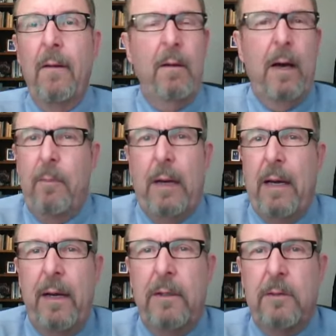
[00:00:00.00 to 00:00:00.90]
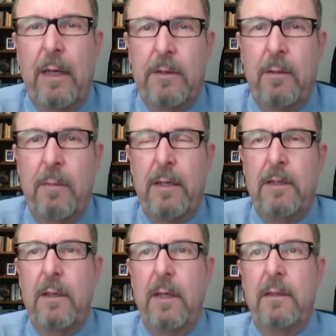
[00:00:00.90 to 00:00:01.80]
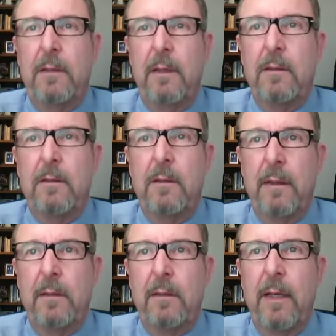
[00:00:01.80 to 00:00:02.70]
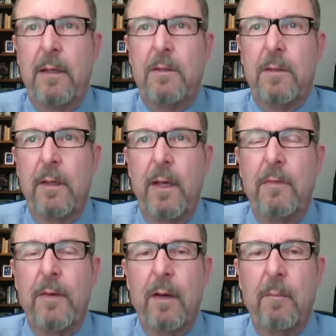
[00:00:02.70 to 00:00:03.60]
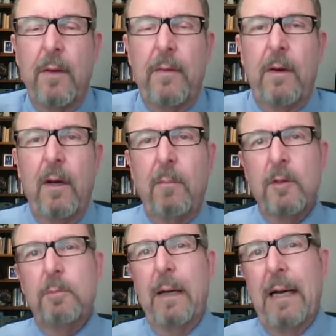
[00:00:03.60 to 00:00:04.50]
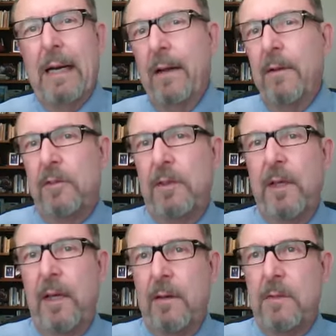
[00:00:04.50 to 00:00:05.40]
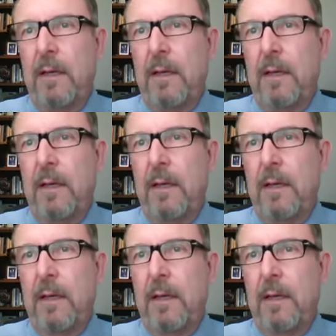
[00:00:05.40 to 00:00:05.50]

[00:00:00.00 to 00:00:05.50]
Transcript: they're not by any stretch of the imagination insignificant, but they're almost behind the scenes.